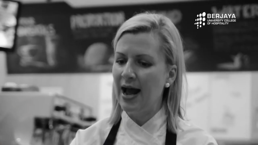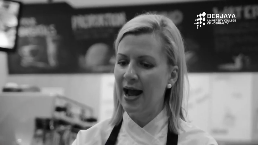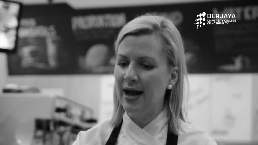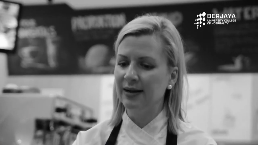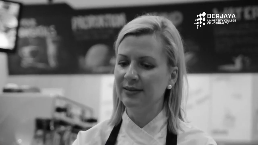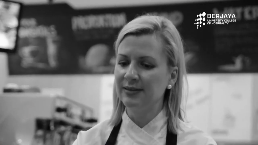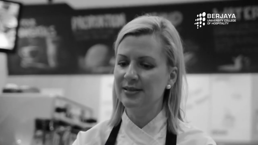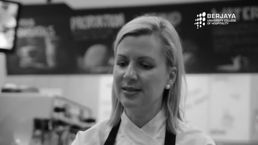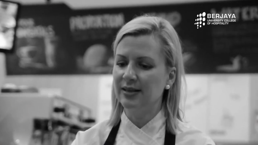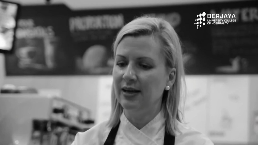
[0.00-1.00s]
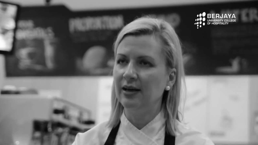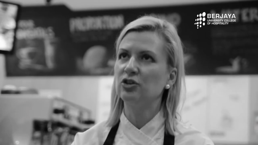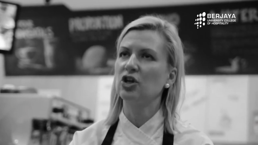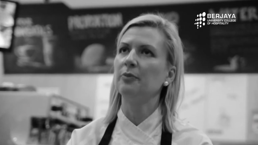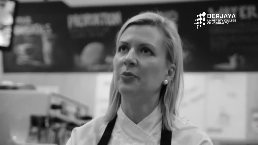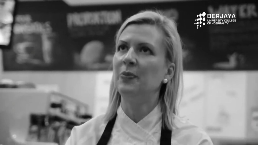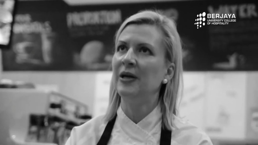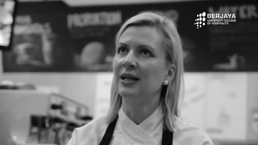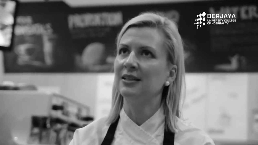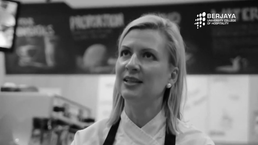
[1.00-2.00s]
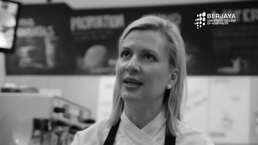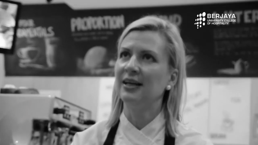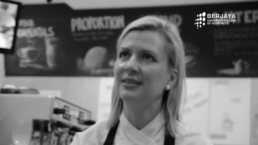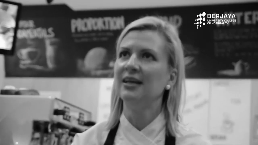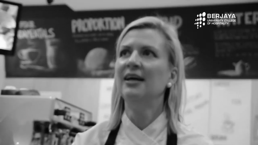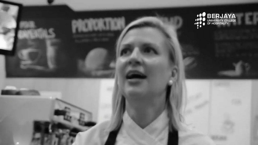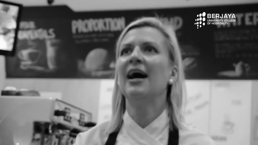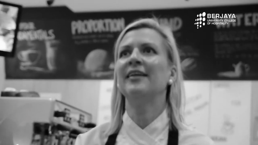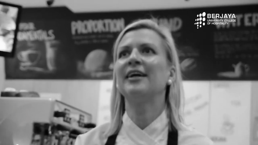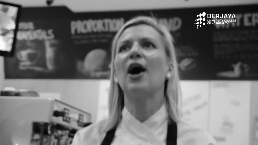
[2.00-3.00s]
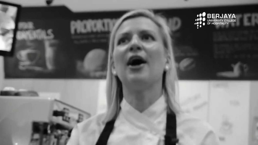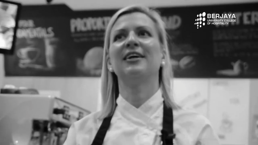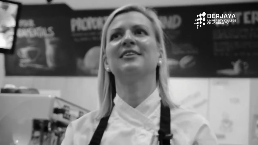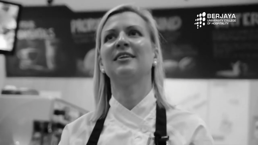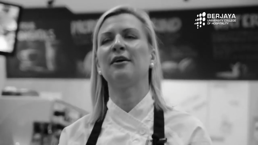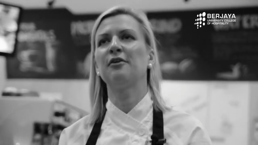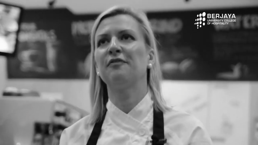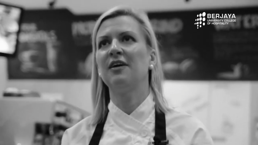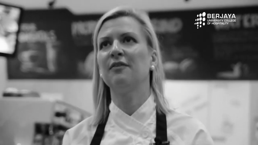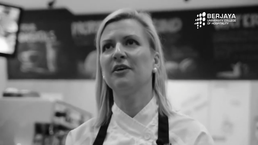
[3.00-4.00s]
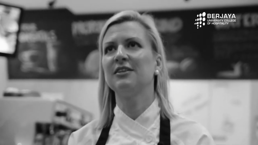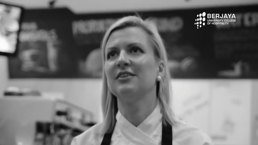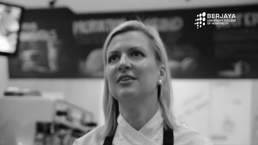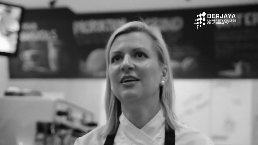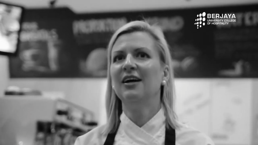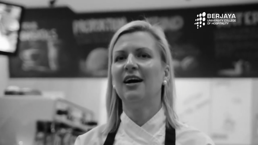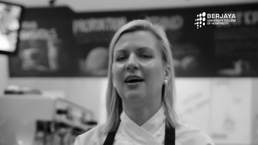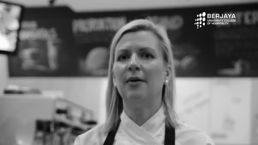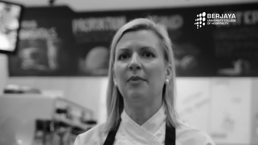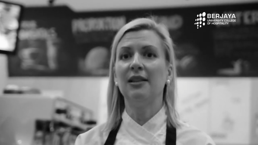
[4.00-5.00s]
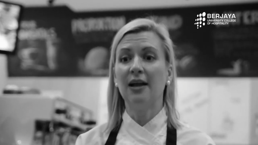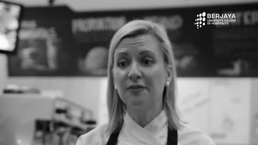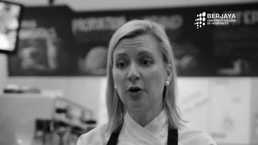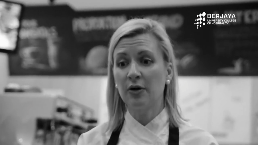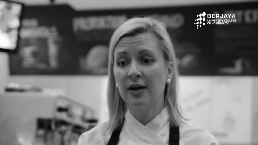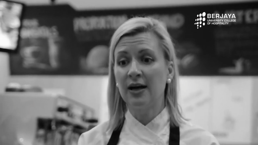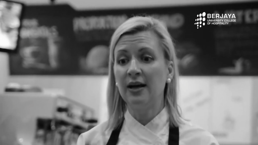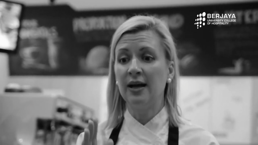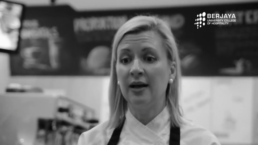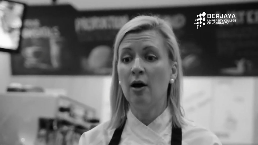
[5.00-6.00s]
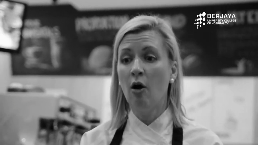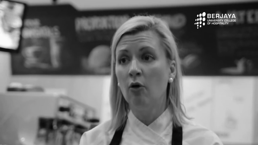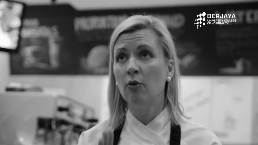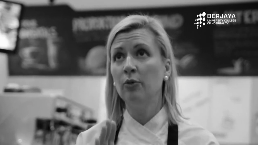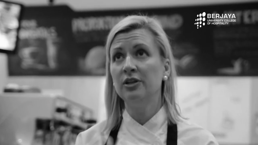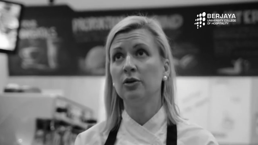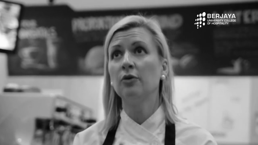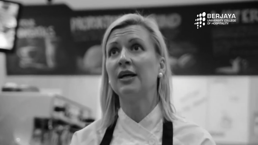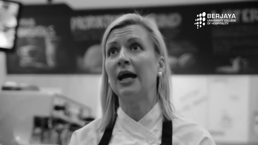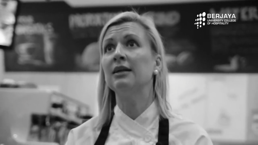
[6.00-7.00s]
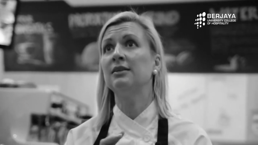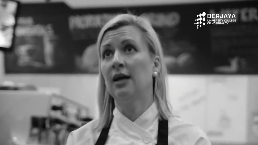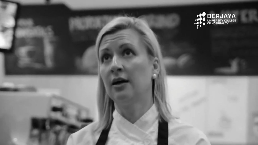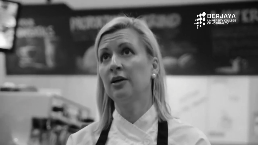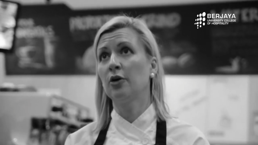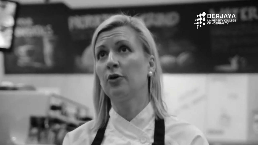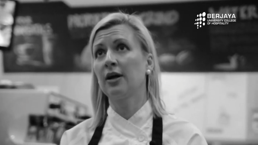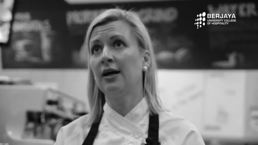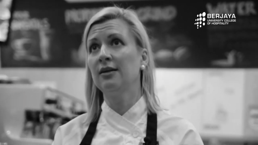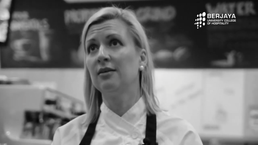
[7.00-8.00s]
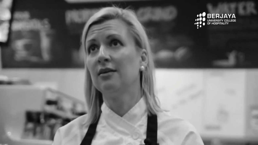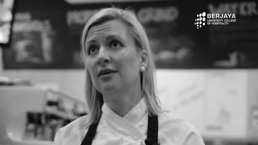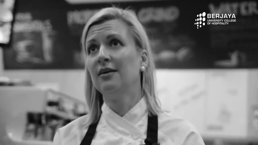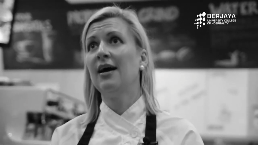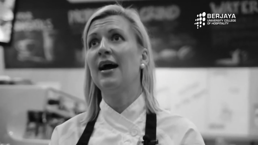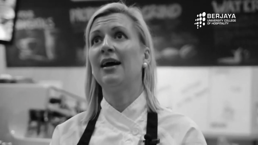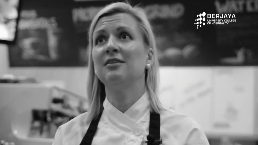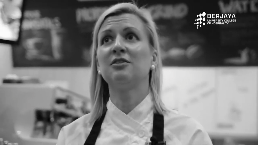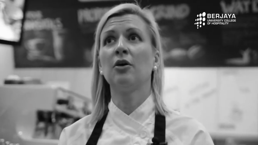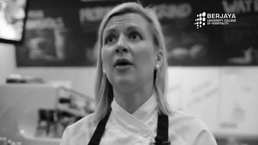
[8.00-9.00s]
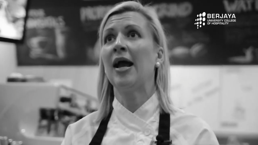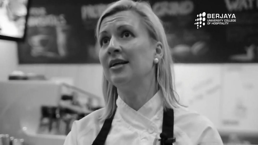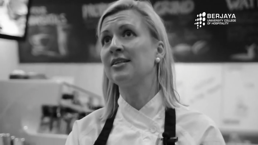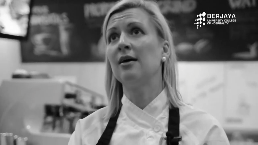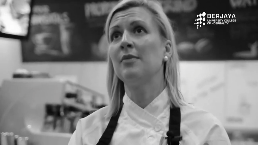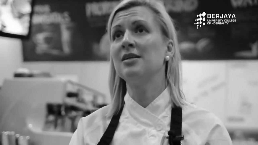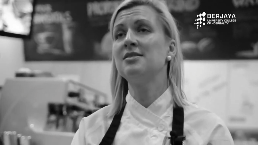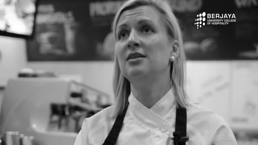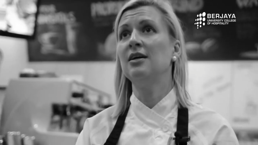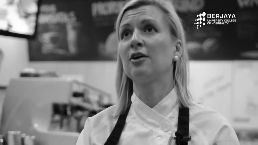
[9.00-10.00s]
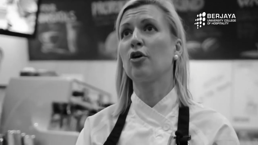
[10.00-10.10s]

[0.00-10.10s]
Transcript: and the chopped peanuts in it, and then kaya is another favorite. Um, I love coconut, and at home we don't get young coconut, and so anytime I see young